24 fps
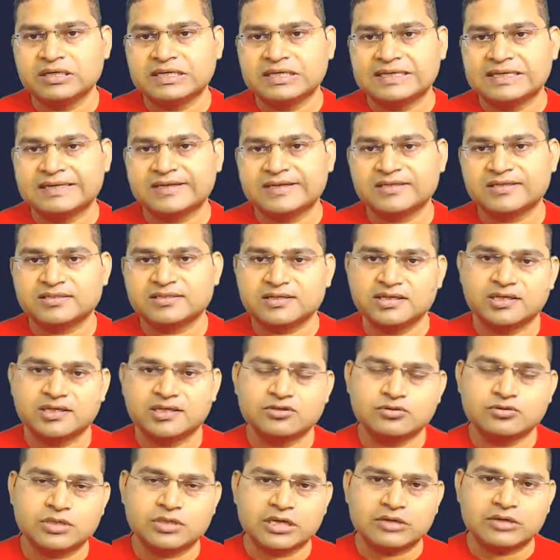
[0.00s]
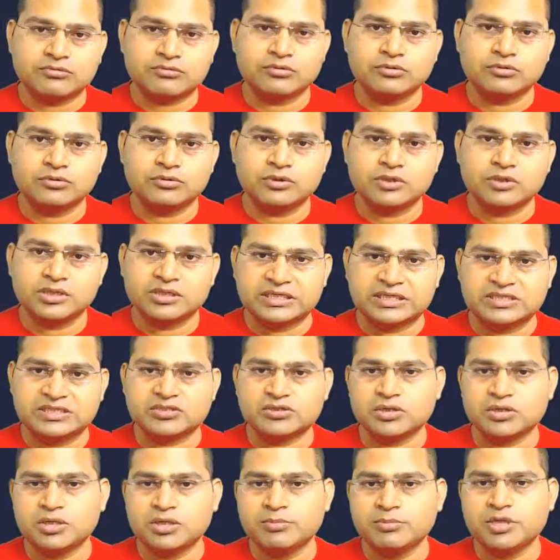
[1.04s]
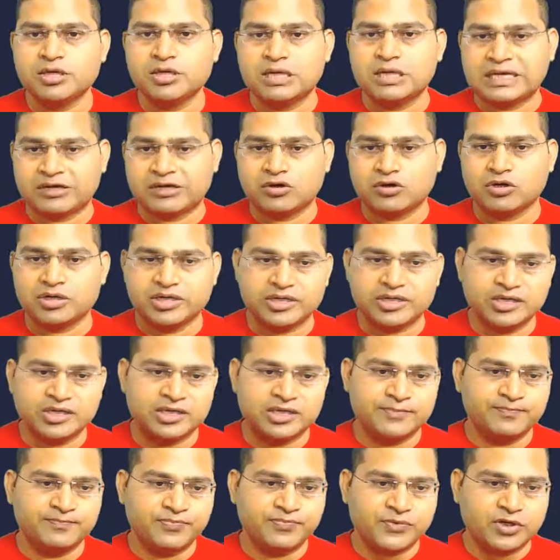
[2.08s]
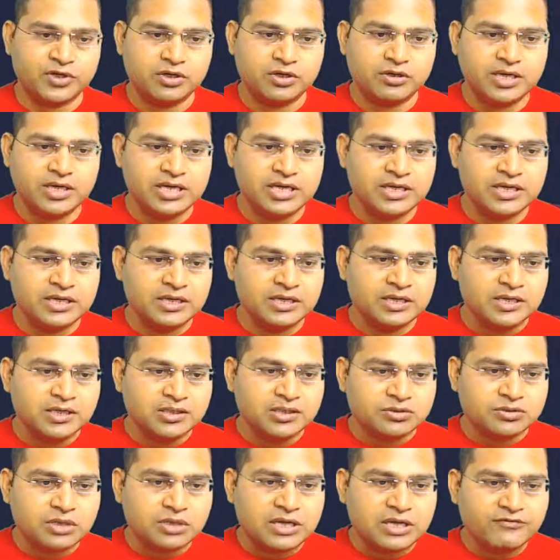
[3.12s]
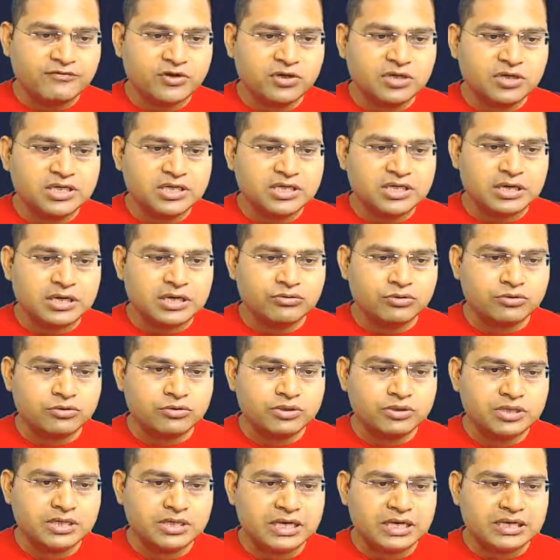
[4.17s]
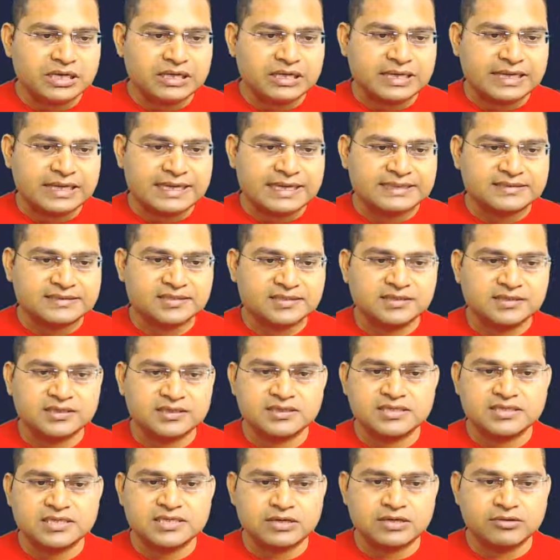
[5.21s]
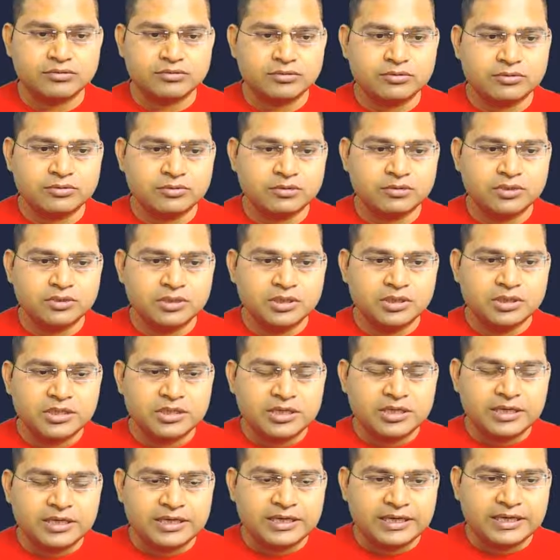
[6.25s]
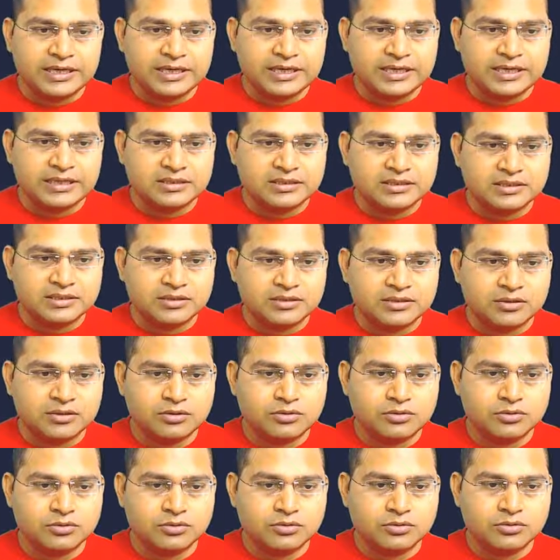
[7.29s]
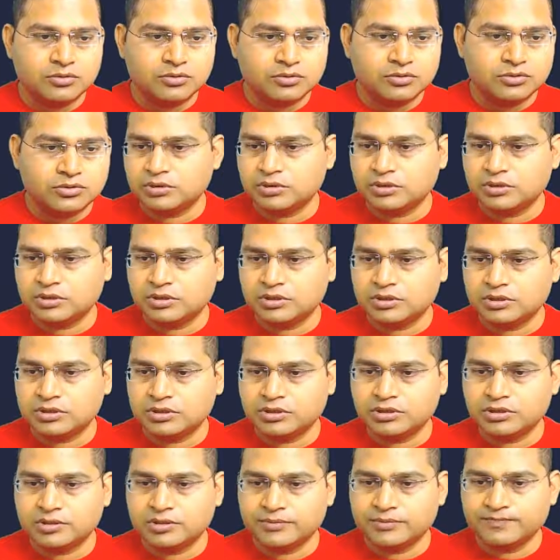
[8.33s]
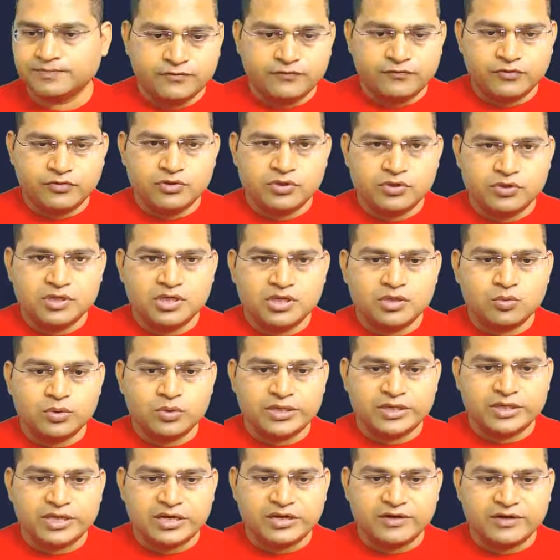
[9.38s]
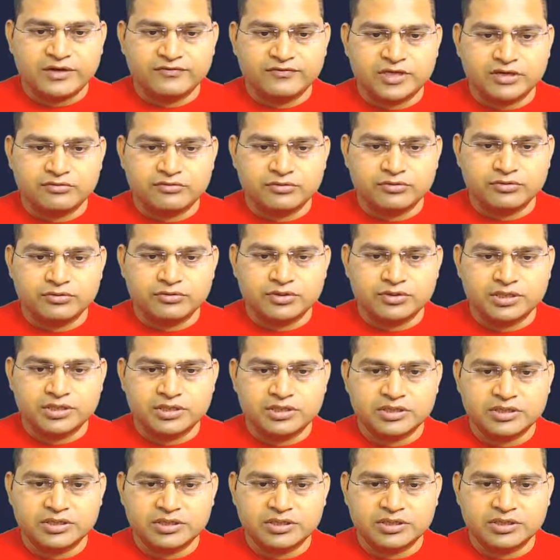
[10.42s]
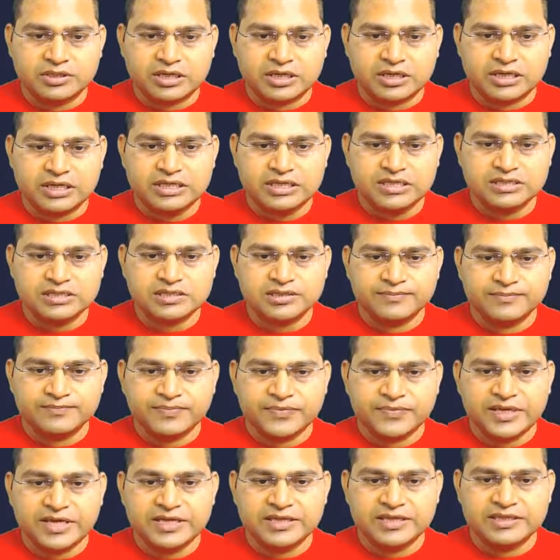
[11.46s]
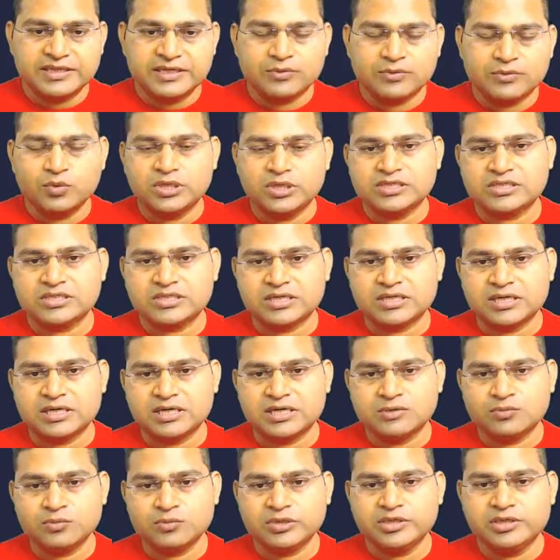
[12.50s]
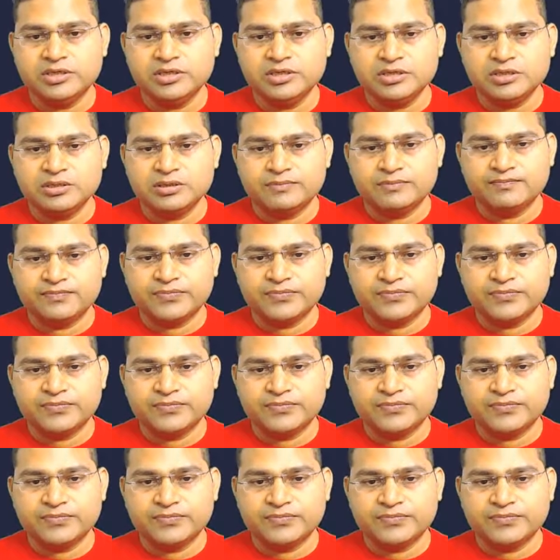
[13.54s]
Linux link to download the installable accordingly. All right, so I have already downloaded. I'll cancel this download and go the folder where I have downloaded the Kite, and then we'll start with the